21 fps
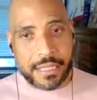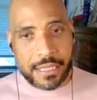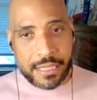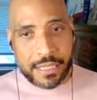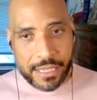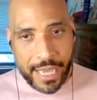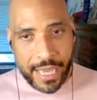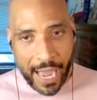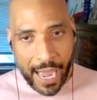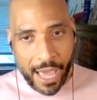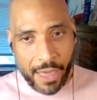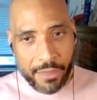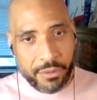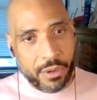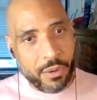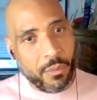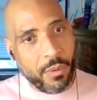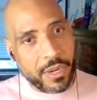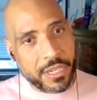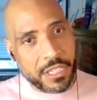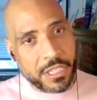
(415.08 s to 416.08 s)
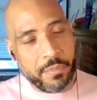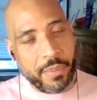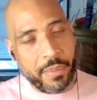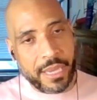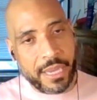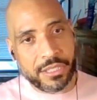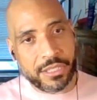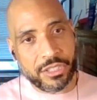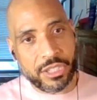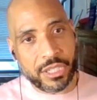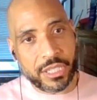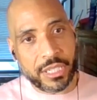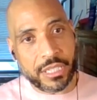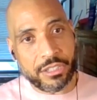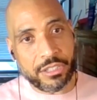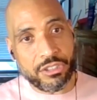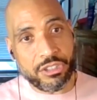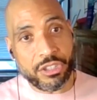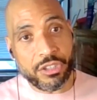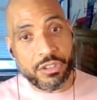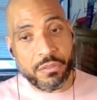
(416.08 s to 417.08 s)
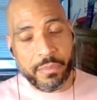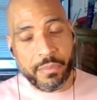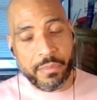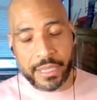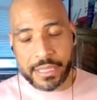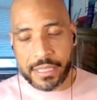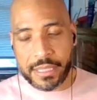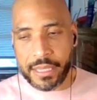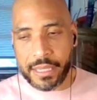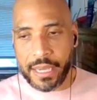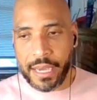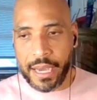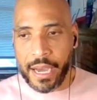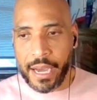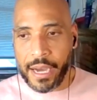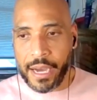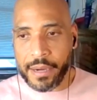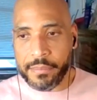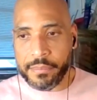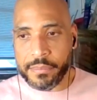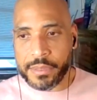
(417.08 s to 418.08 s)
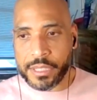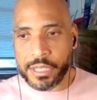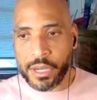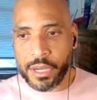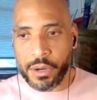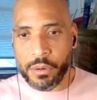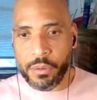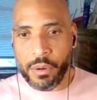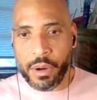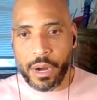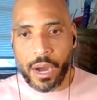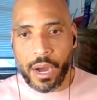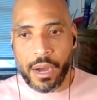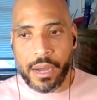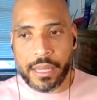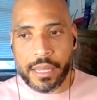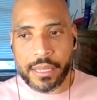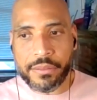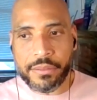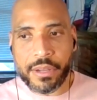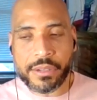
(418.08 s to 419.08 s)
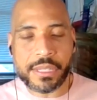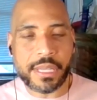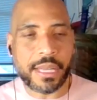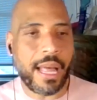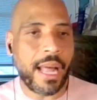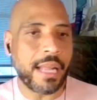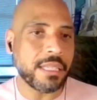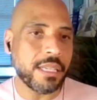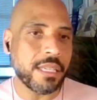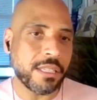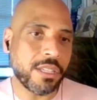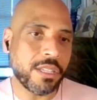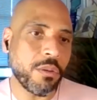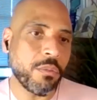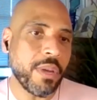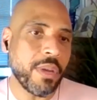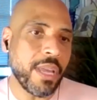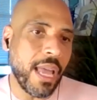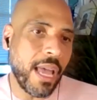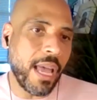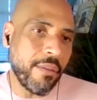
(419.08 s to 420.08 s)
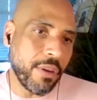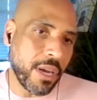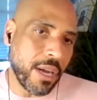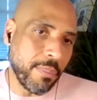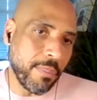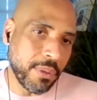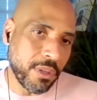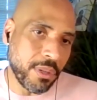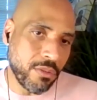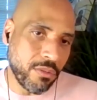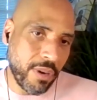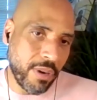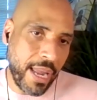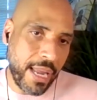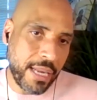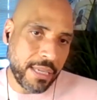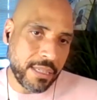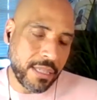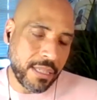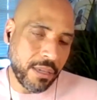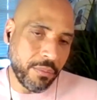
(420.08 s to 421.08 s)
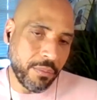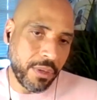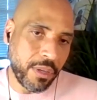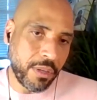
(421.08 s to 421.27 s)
gather in one space to consume it. Um, so there's lots. Of, so we have a couple of grants that we are